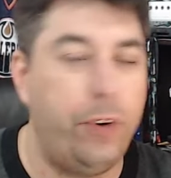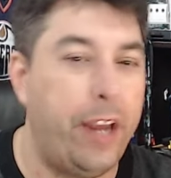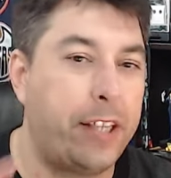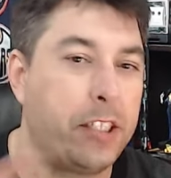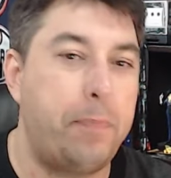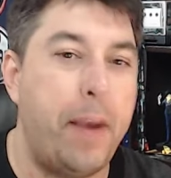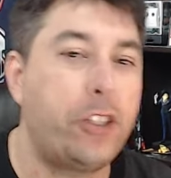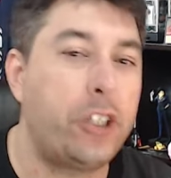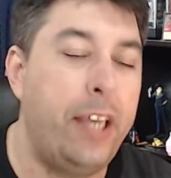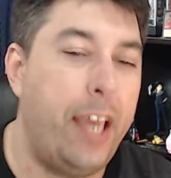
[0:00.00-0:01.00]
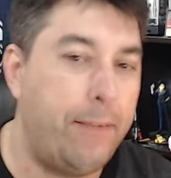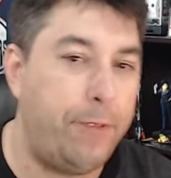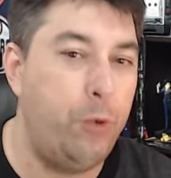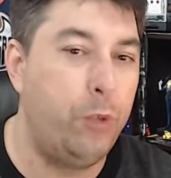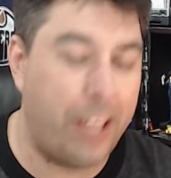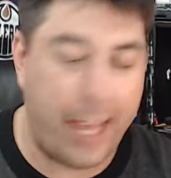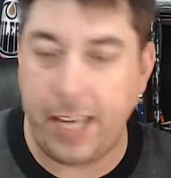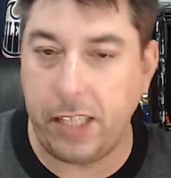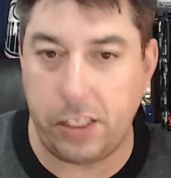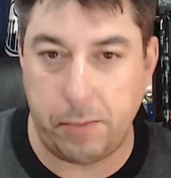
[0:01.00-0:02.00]
especially if you like and
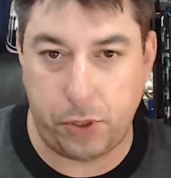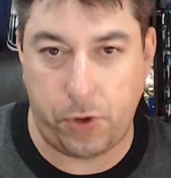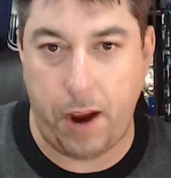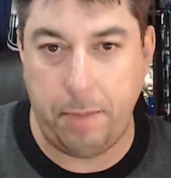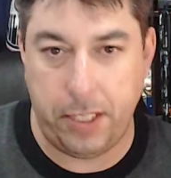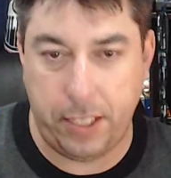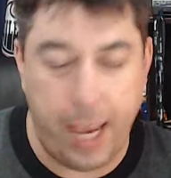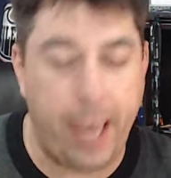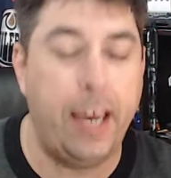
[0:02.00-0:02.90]
subscribe today.